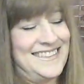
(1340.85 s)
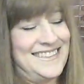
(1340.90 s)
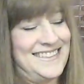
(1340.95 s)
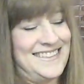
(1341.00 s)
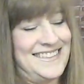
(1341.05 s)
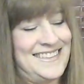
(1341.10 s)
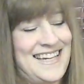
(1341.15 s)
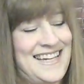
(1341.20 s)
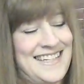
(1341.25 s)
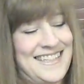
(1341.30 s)

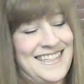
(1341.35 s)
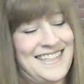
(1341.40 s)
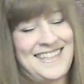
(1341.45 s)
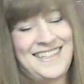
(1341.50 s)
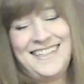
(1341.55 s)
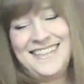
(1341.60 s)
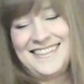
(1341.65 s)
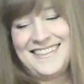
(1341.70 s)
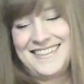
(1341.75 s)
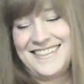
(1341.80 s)
Not
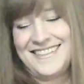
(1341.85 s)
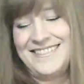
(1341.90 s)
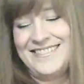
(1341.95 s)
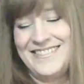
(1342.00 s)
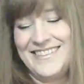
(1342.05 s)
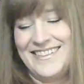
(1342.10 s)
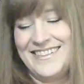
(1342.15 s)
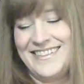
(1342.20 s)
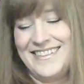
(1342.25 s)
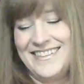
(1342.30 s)
gonna do
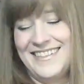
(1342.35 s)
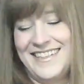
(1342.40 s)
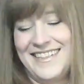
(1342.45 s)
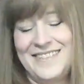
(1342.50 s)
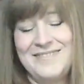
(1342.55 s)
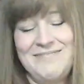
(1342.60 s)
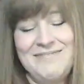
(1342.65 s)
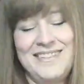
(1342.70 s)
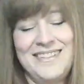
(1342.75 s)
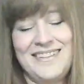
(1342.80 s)
it.
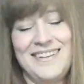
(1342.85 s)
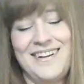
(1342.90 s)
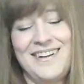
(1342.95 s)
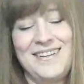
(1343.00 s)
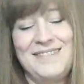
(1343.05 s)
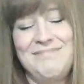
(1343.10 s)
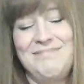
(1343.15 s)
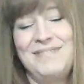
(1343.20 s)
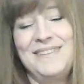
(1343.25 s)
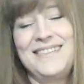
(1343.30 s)
Give me a
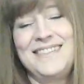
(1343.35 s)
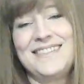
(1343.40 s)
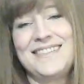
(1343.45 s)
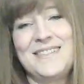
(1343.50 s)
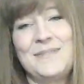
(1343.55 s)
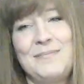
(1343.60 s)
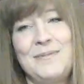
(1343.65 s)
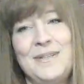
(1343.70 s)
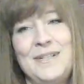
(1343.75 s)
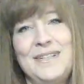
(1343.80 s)
card,
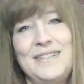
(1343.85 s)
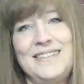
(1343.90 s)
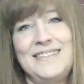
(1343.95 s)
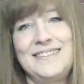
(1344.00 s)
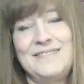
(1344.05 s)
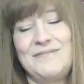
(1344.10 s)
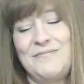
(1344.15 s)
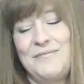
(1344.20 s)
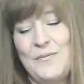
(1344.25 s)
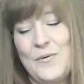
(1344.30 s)
please, for,
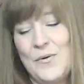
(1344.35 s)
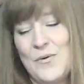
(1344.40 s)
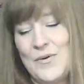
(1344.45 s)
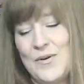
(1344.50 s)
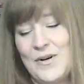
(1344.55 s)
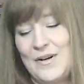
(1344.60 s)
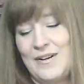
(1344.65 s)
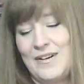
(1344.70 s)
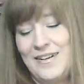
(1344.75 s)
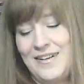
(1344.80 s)

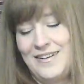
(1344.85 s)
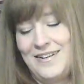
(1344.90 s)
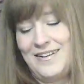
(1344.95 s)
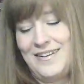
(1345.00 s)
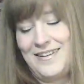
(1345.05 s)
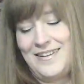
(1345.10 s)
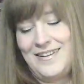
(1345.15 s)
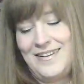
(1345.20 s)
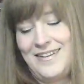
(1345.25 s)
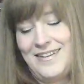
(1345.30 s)
for
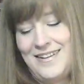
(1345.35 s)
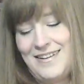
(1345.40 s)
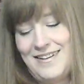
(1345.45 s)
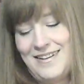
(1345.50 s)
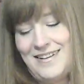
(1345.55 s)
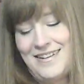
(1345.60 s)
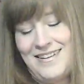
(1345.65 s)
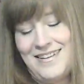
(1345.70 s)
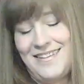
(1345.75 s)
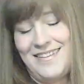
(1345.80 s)

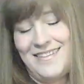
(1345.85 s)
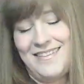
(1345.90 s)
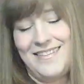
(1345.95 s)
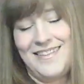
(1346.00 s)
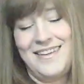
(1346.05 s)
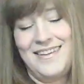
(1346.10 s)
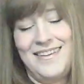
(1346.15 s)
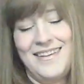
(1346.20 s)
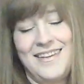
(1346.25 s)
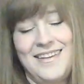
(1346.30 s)

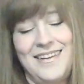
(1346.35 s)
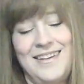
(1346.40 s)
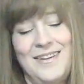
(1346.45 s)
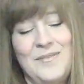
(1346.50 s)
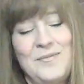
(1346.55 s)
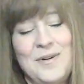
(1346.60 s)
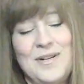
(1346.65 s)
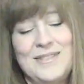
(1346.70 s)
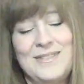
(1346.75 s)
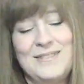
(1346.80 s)
the King
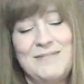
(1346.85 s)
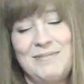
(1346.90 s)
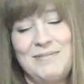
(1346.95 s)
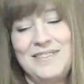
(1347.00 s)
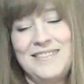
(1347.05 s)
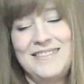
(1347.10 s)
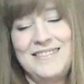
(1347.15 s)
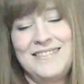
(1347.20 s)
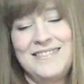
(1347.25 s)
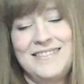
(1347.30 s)
of Wands,
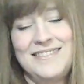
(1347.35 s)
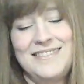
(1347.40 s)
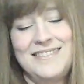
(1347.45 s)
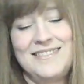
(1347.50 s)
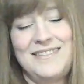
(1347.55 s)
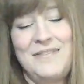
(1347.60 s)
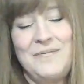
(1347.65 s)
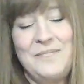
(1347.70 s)
please.